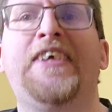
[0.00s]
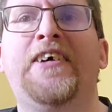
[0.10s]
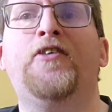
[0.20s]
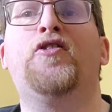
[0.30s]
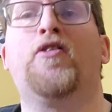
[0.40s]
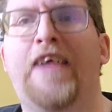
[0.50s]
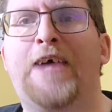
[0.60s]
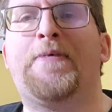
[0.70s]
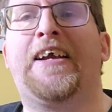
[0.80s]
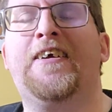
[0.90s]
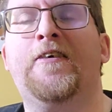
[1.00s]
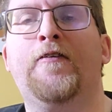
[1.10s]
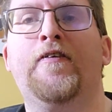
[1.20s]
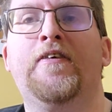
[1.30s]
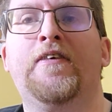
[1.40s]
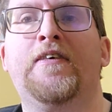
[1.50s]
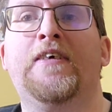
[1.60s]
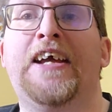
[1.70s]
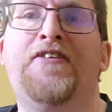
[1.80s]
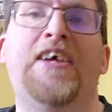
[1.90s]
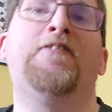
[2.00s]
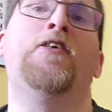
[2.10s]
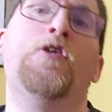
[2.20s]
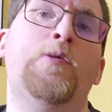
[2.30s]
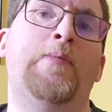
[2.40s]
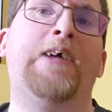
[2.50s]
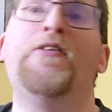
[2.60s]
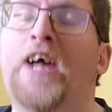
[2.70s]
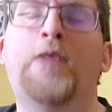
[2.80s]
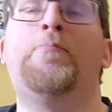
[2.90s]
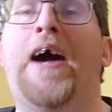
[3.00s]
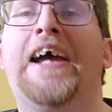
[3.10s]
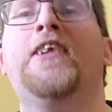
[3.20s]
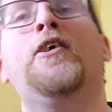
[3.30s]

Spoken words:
steel ceramic instead of aluminum. I would not buy